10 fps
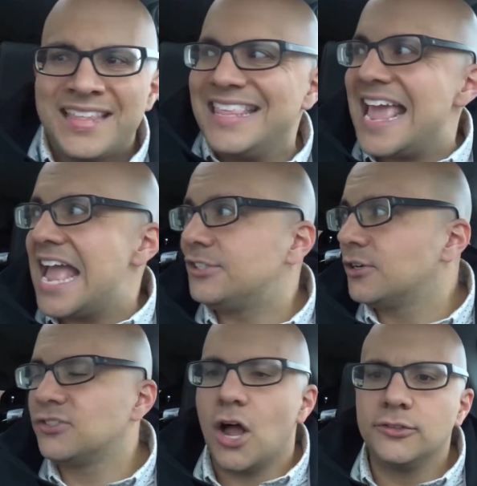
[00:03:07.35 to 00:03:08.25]
The
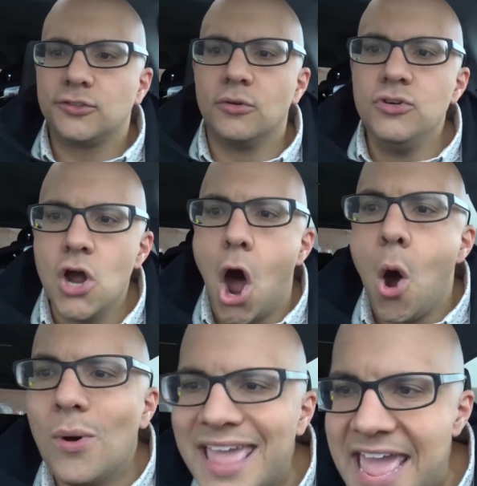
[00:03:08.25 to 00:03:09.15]
answer is also
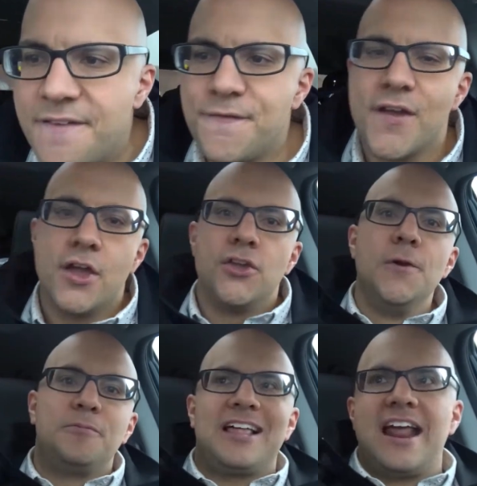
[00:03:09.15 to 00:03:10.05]
no if
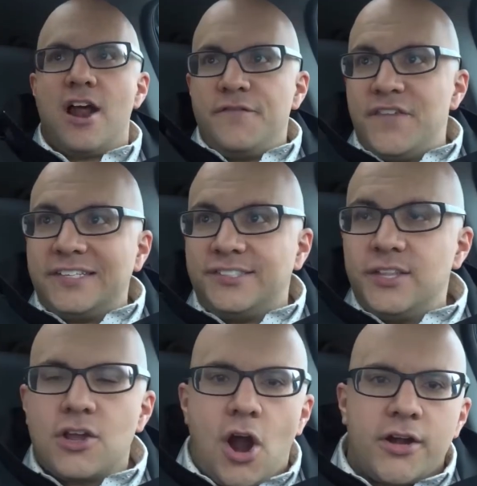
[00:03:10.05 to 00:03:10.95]
you plan on fixing
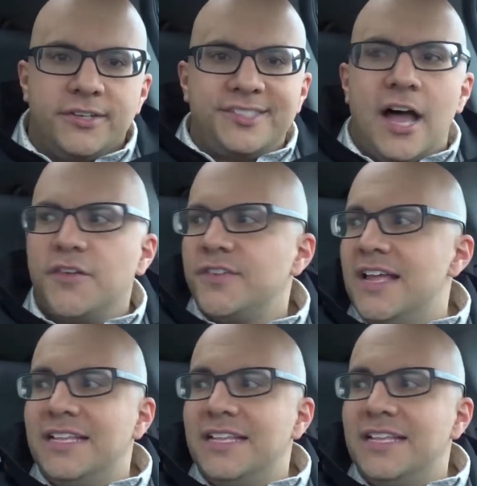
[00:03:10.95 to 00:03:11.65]
the car yourself.